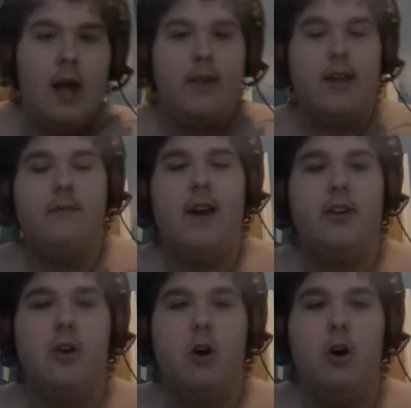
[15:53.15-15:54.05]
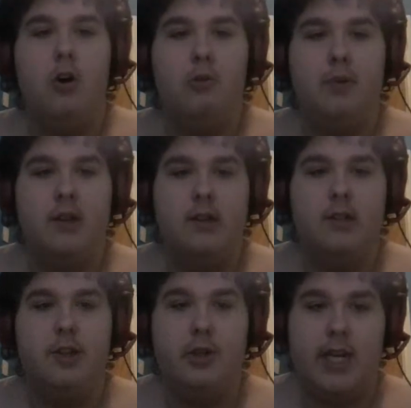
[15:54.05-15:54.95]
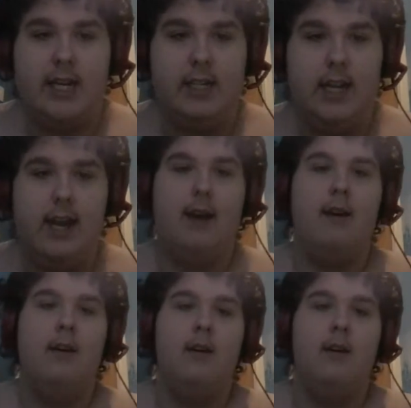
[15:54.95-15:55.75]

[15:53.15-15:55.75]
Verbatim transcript: the elevator door opens two seconds later.